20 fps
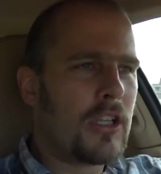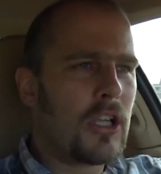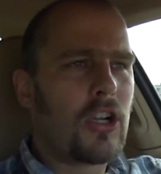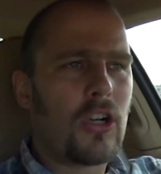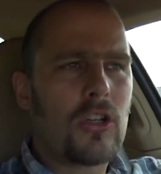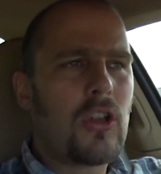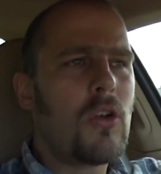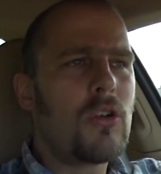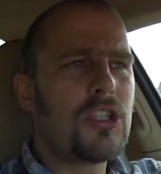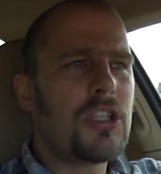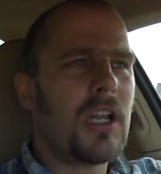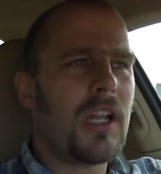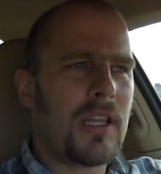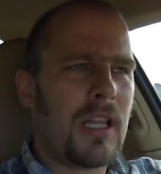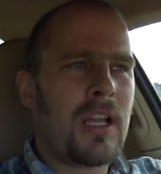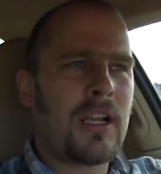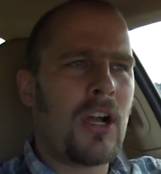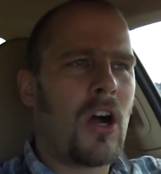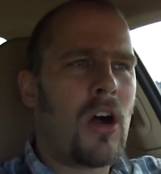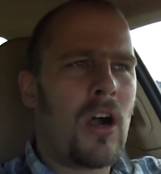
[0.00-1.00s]
The conclusion on
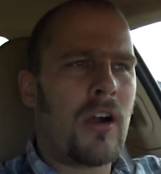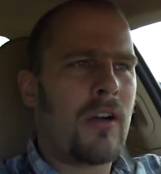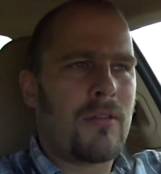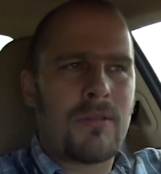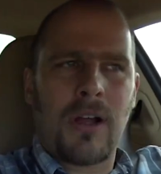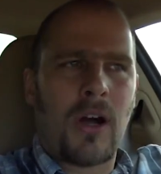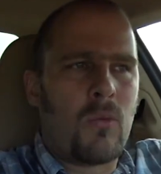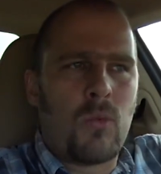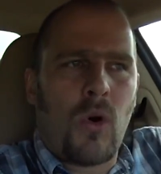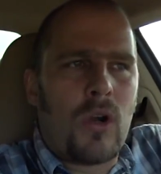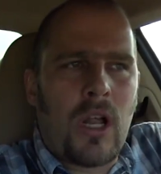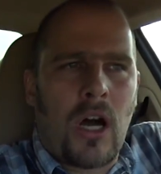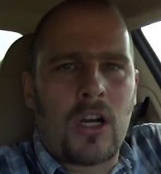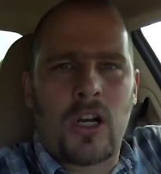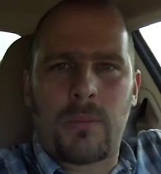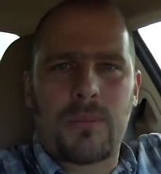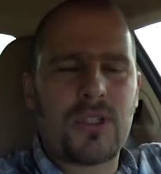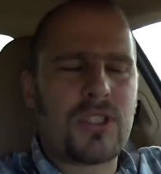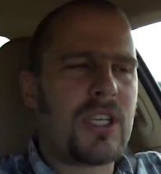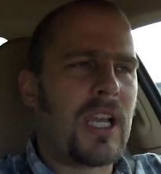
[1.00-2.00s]
that car,
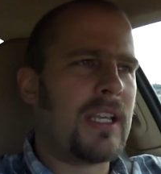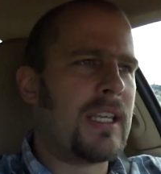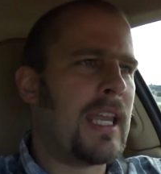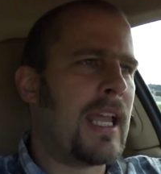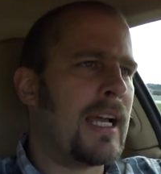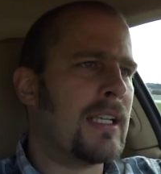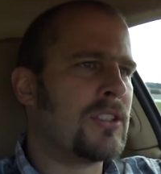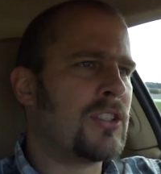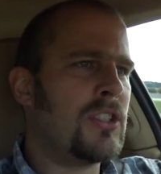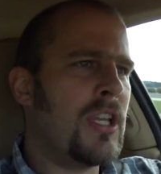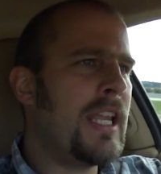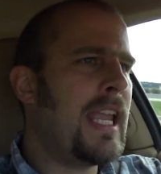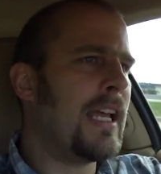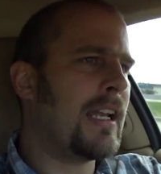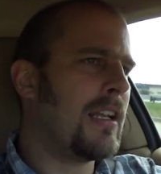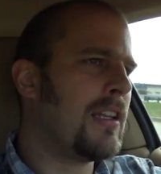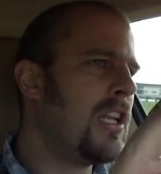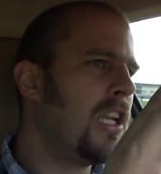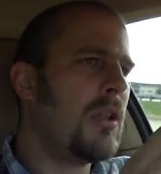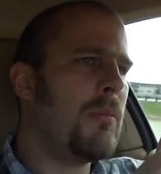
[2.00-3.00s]
100% yes. You get
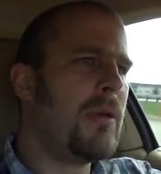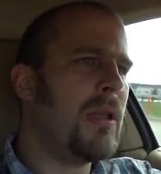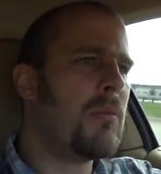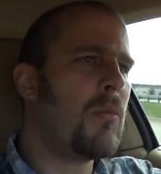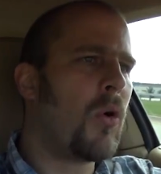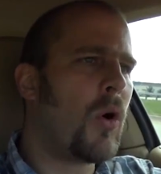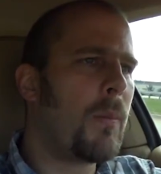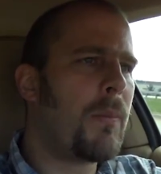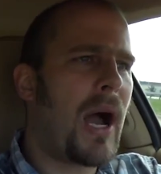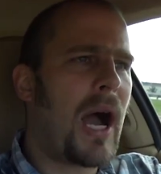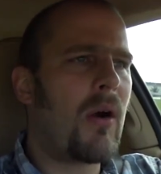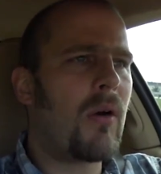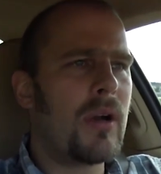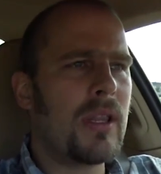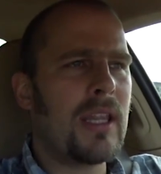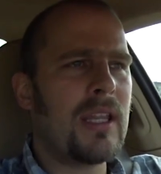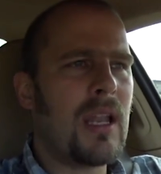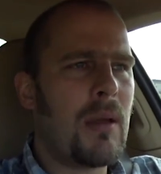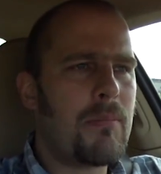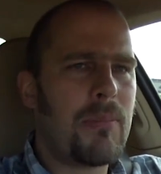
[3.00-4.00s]
a little bit more power
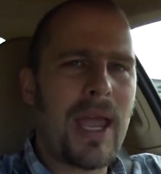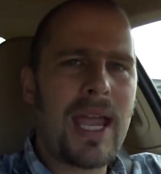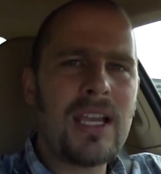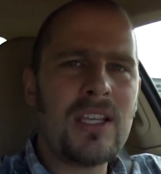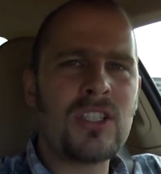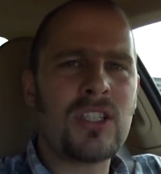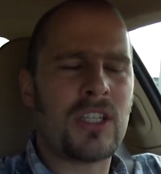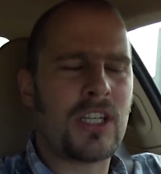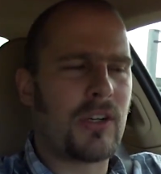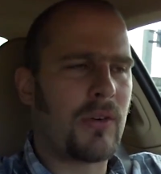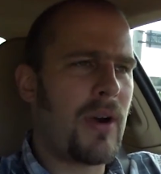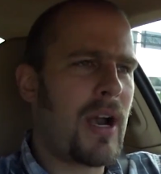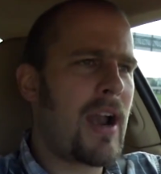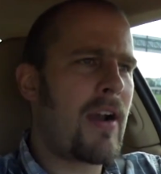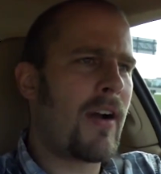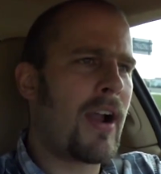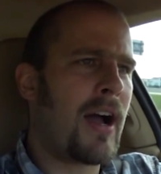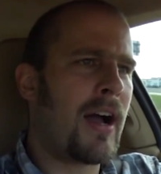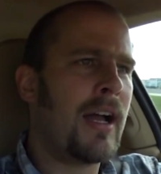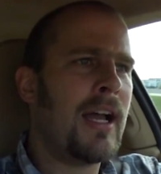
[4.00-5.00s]
than the base
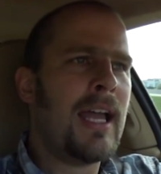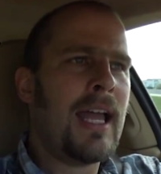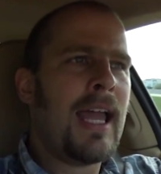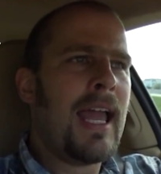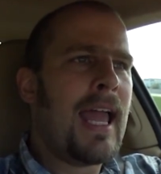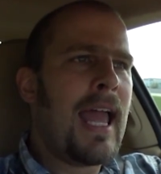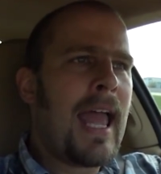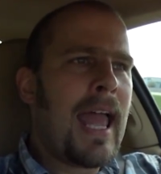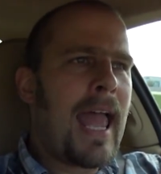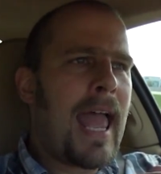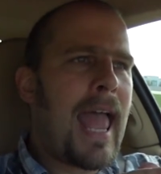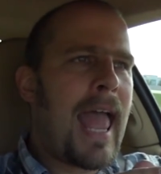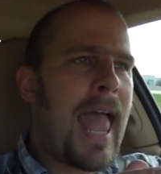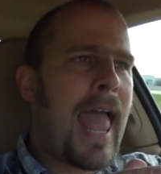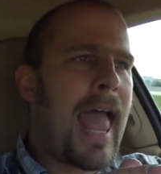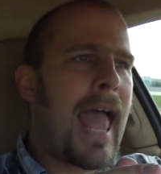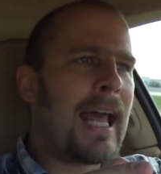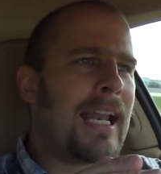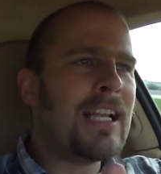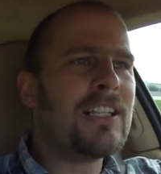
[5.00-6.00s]
Carrera,
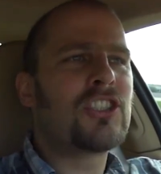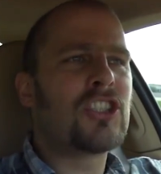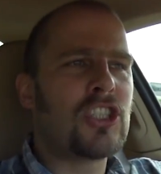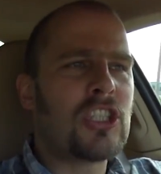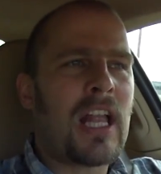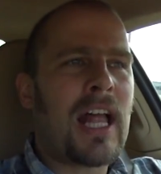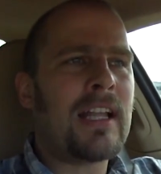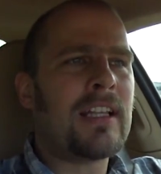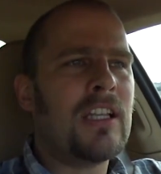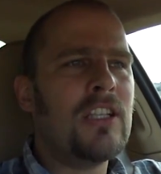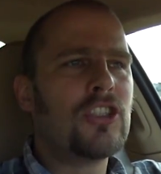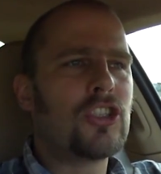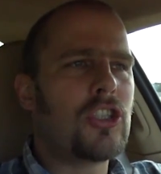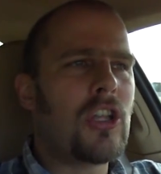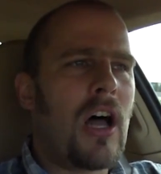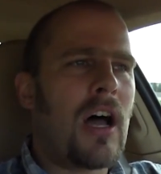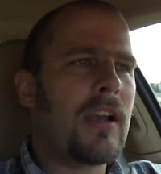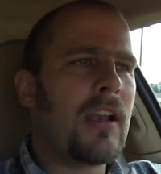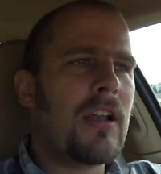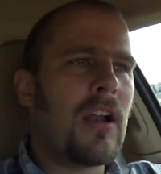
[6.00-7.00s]
and it's slightly
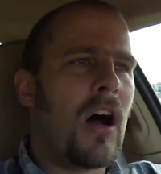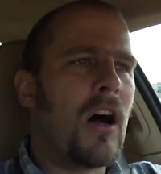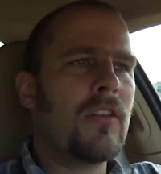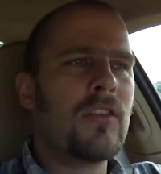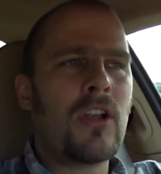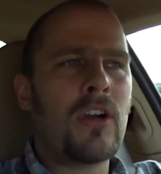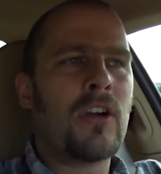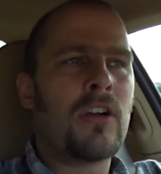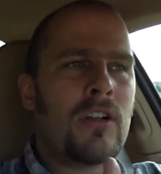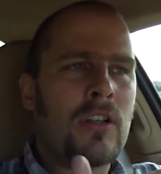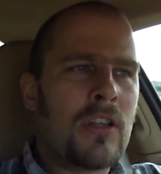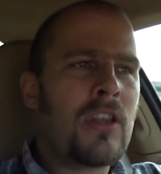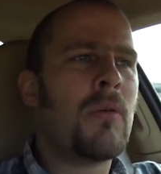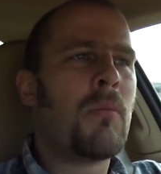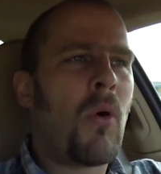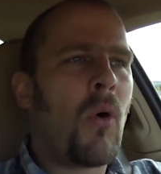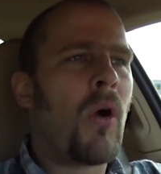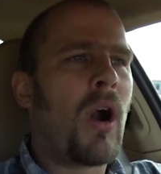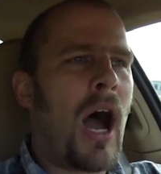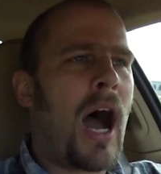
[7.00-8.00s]
slotted under the
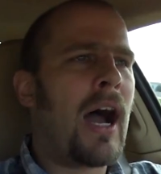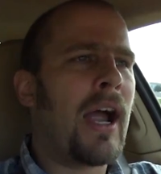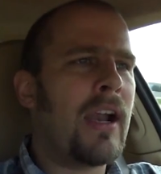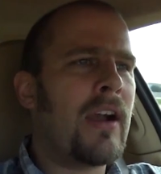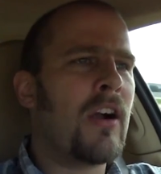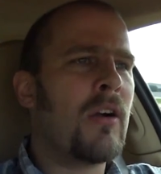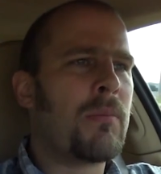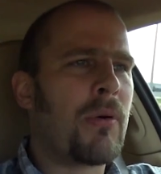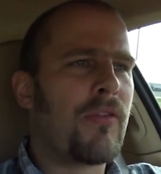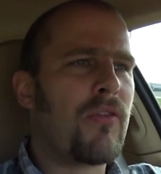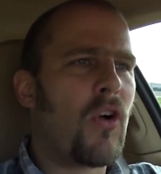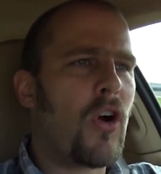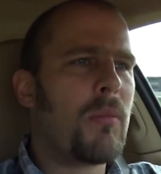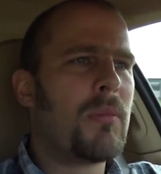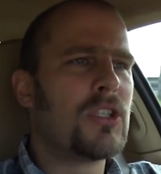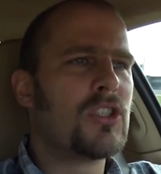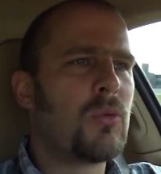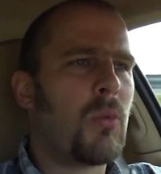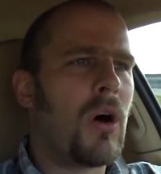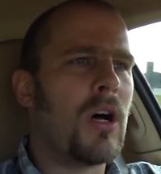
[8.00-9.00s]
more higher
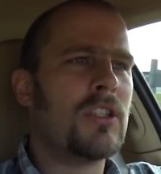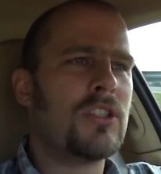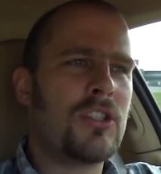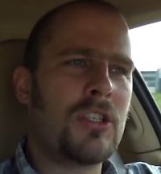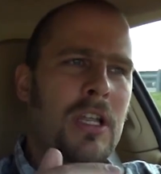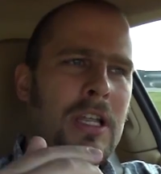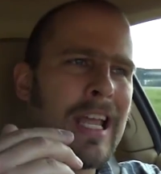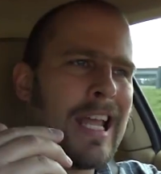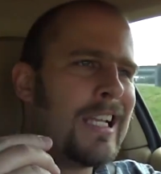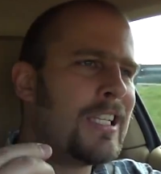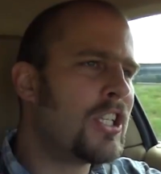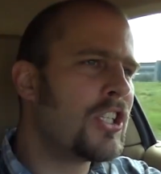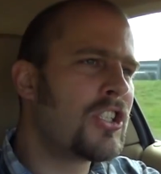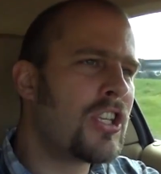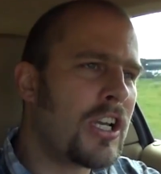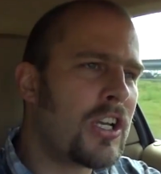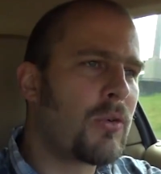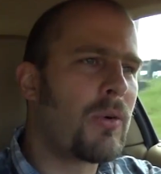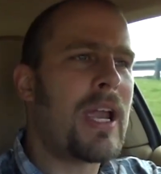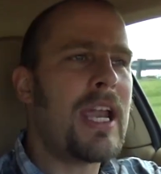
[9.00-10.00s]
performance ones. It's just
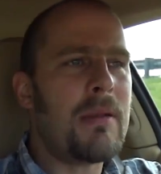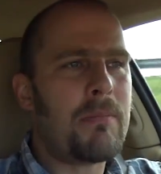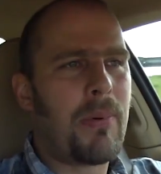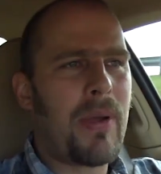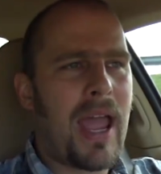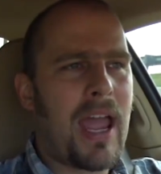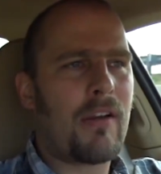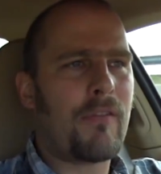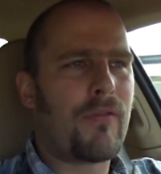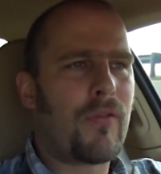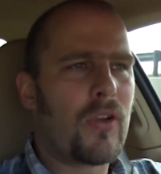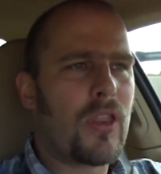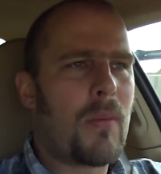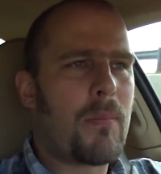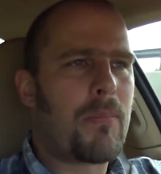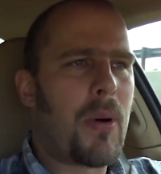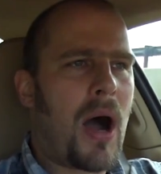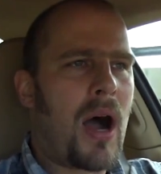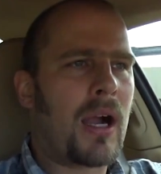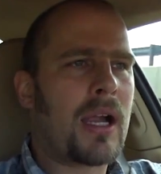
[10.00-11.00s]
a great bang for the
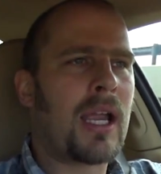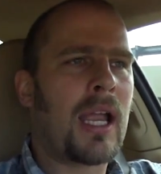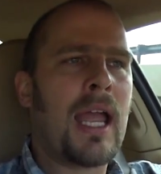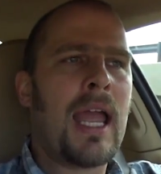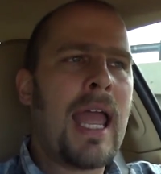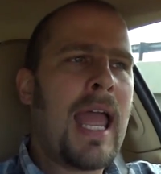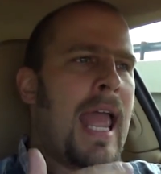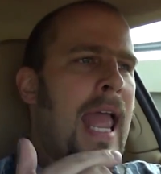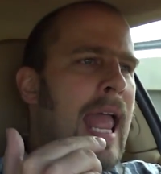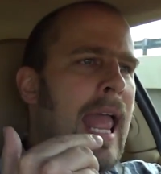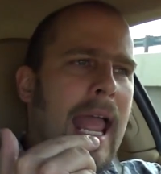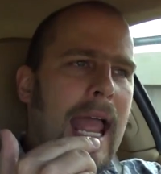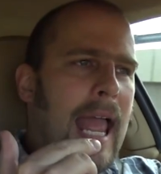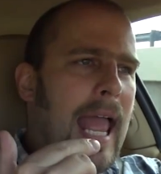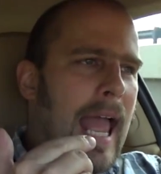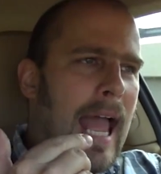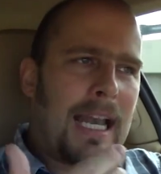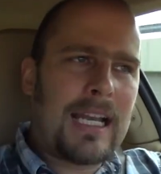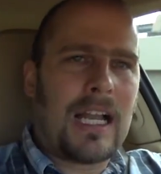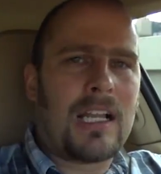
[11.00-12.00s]
buck,
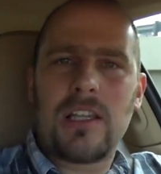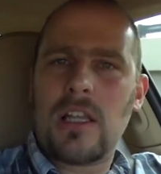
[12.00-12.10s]
and I